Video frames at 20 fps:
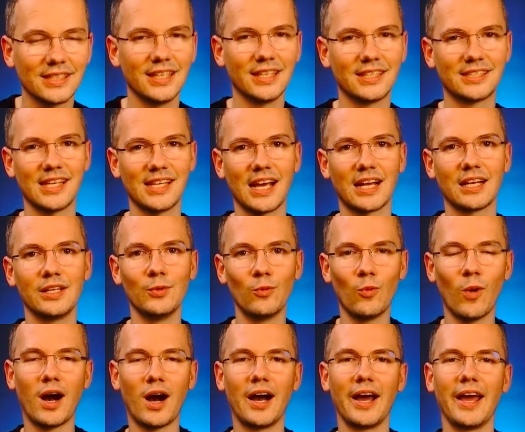exactly
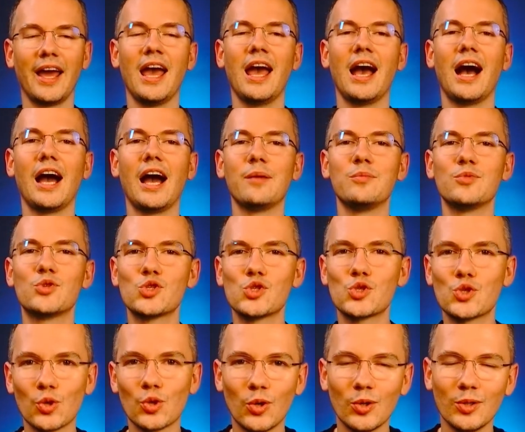why I'm
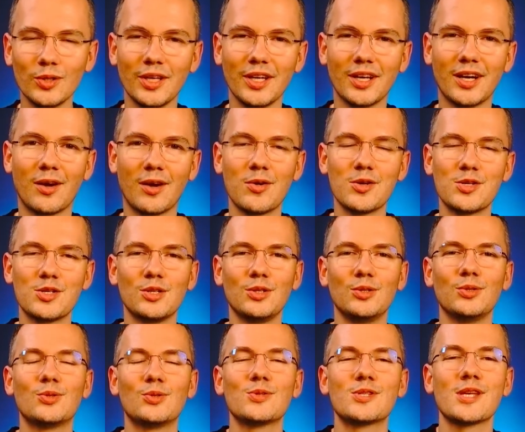strongly encouraging you
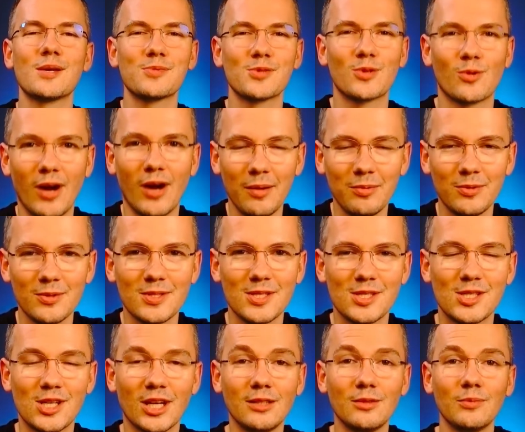to subscribe to this
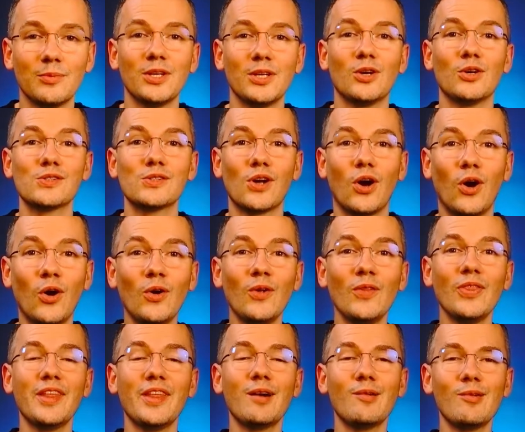channel, because
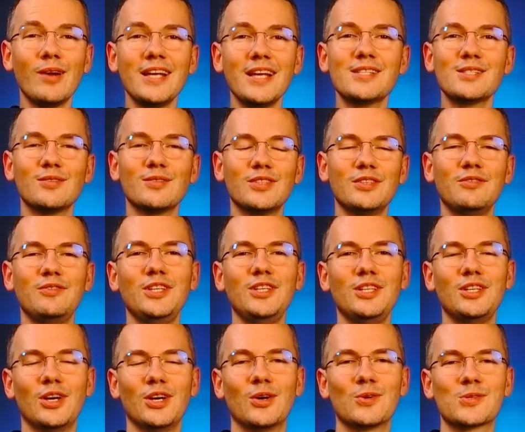on the rest of the
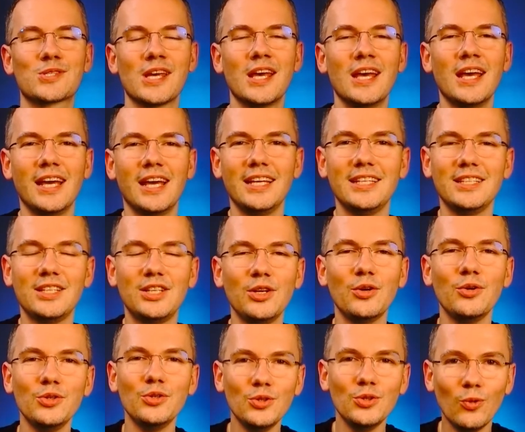videos in here,
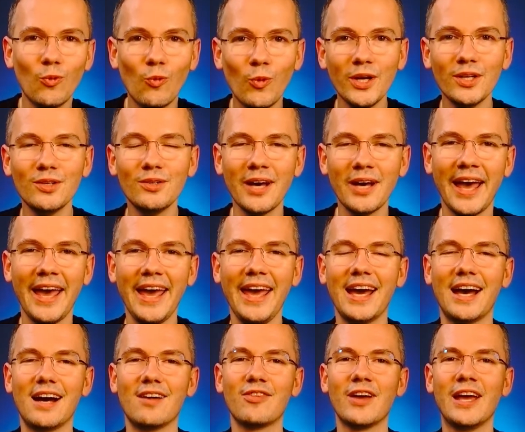you will
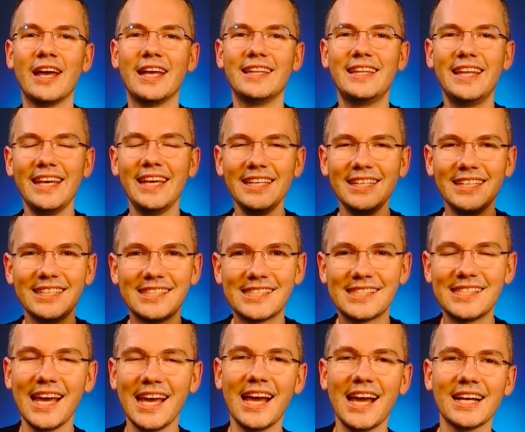have the
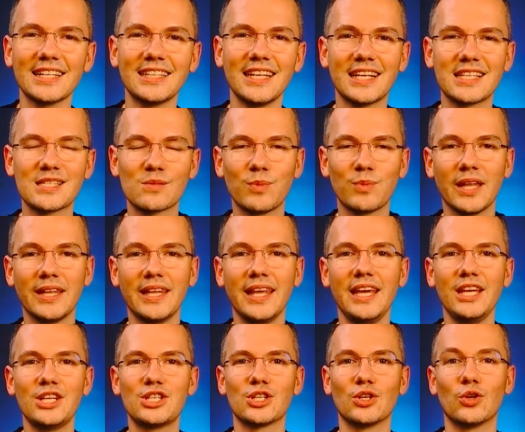exact
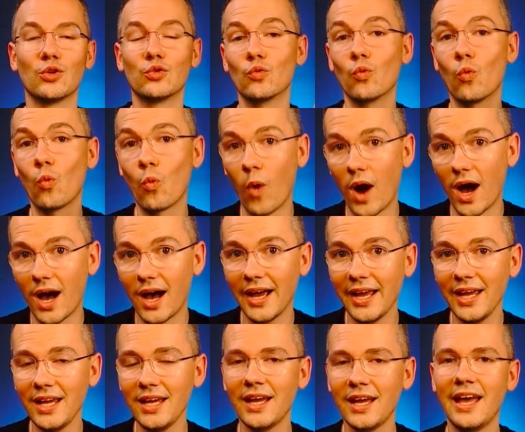explanation
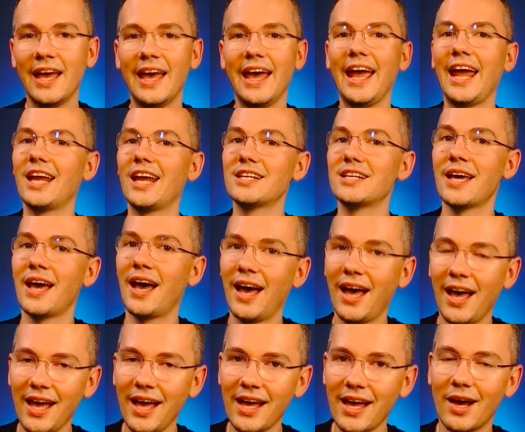why and
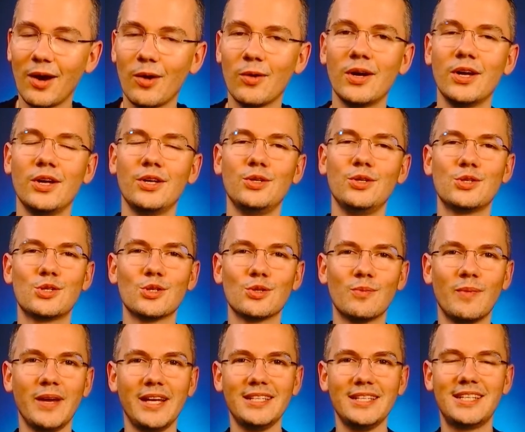how you should
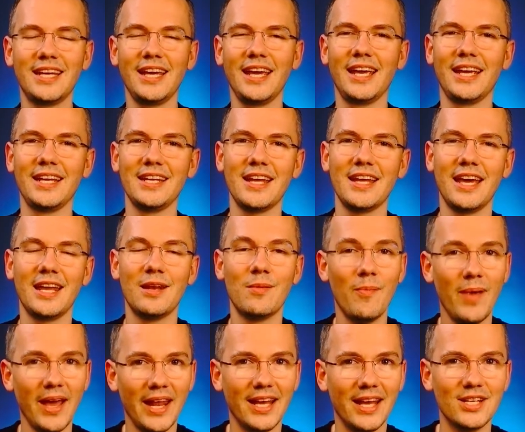maintain and
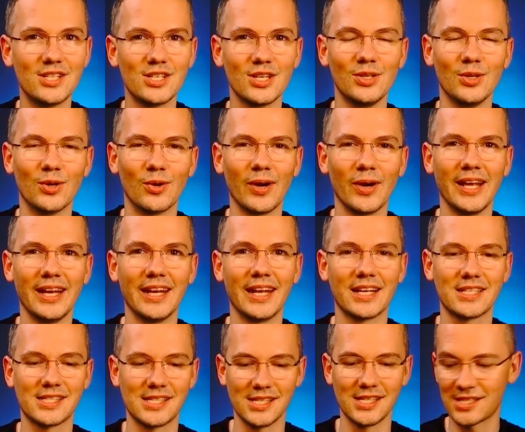manage your
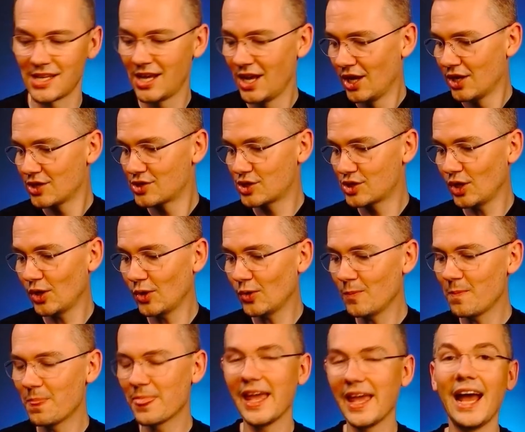indexes.
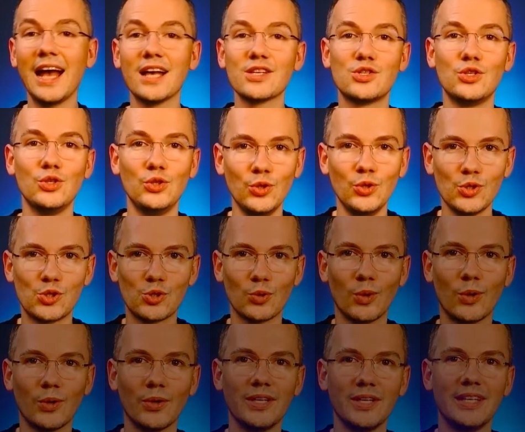So, as
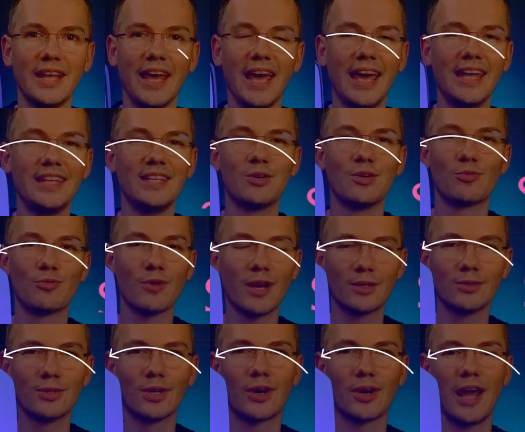usual in any
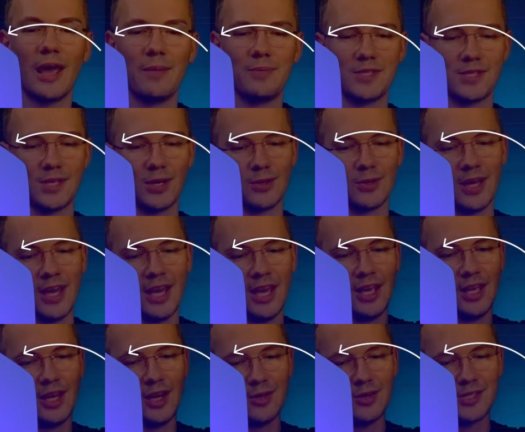regular episode,
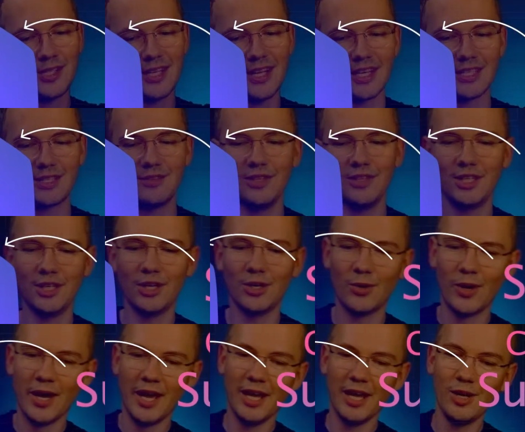here's the next
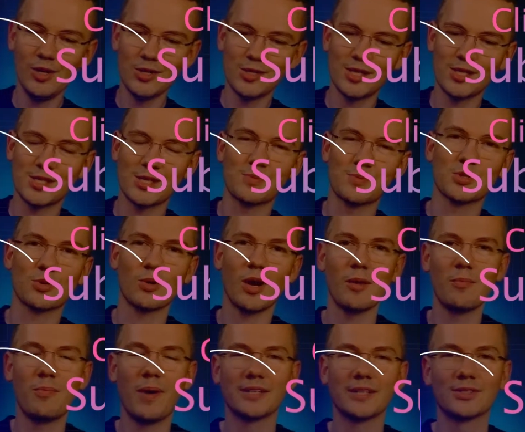video, here's the
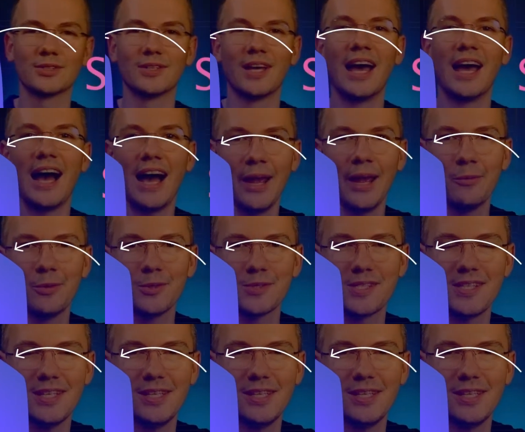subscribe button. I will see